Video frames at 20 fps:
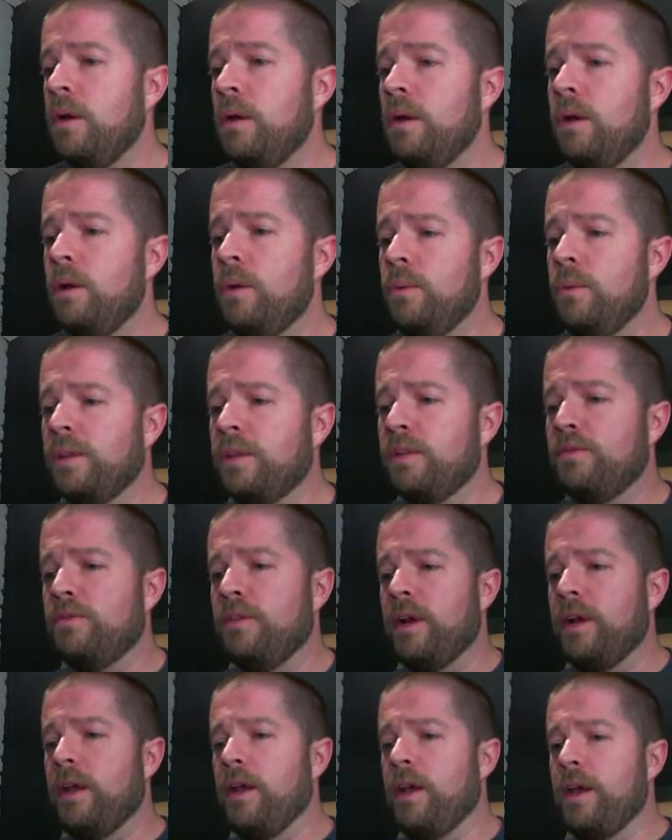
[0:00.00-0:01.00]
with the Fairy
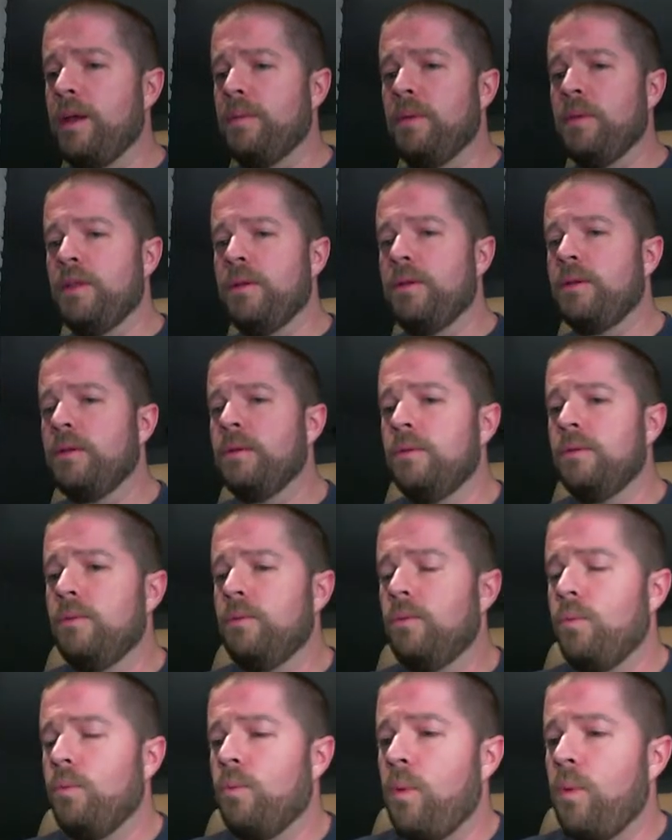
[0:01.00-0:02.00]
Guidemother
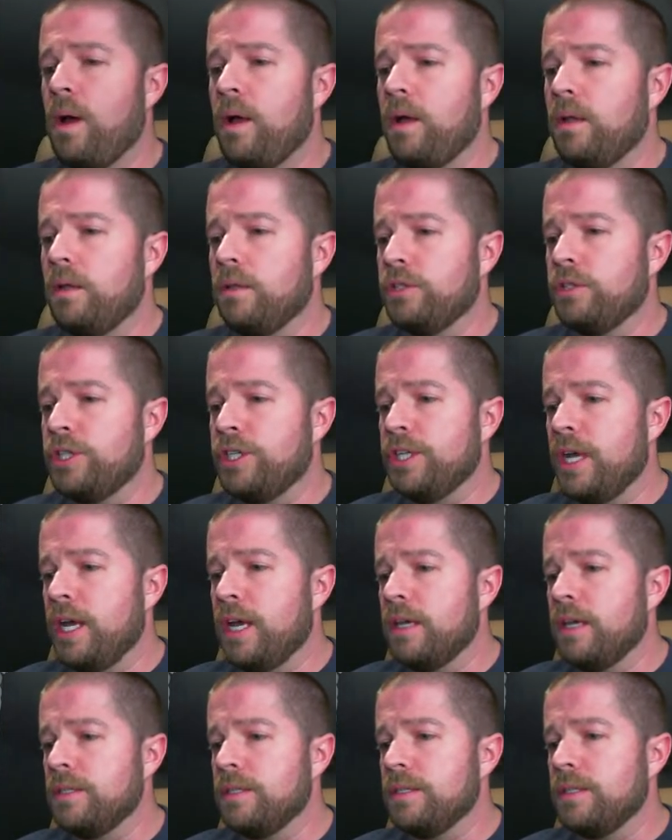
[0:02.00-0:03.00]
while she
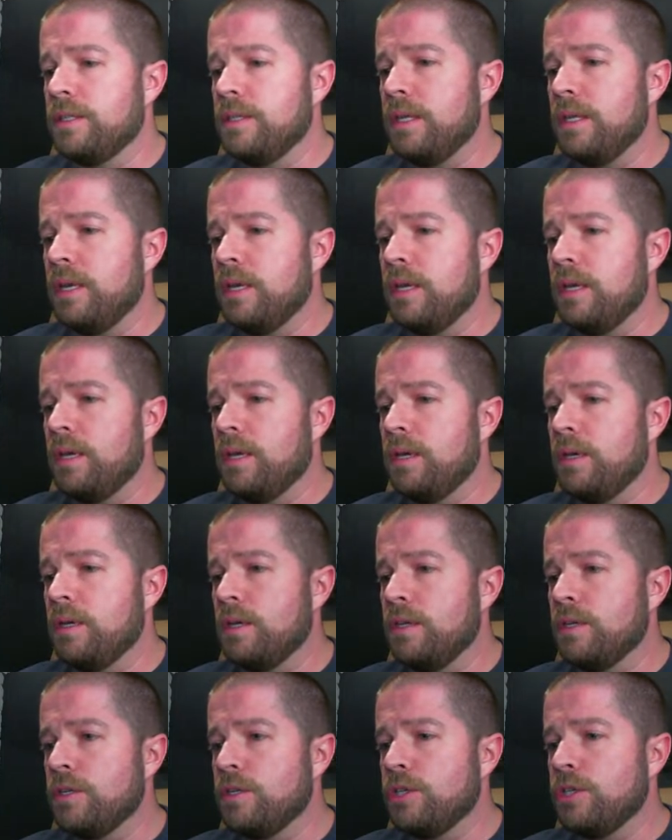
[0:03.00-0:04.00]
has the
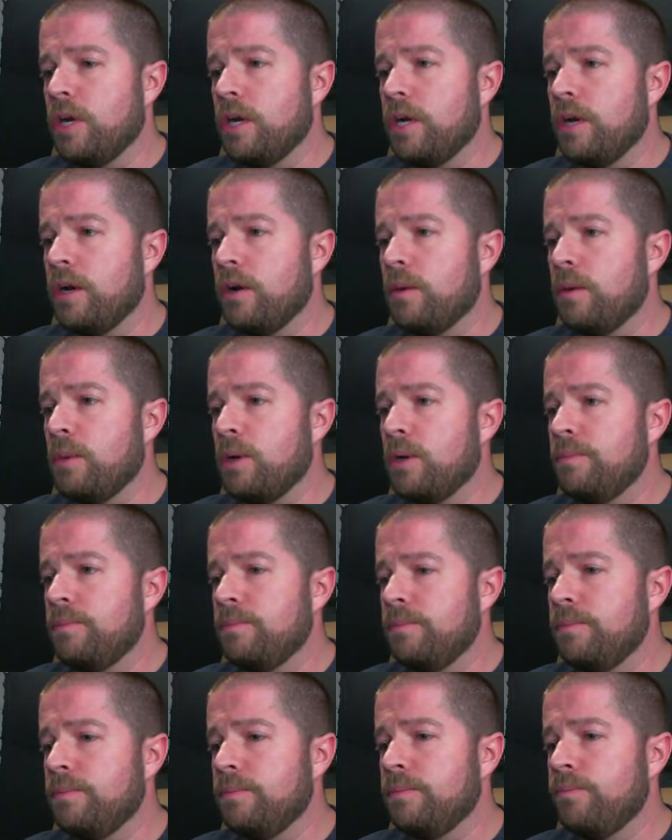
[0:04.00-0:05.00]
Shining Armor,
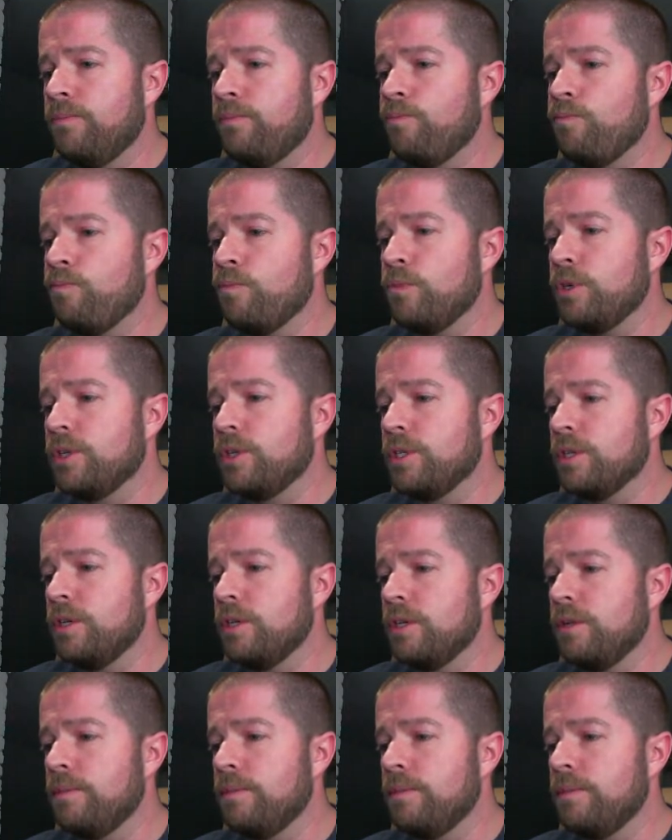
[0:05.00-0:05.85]
which is good.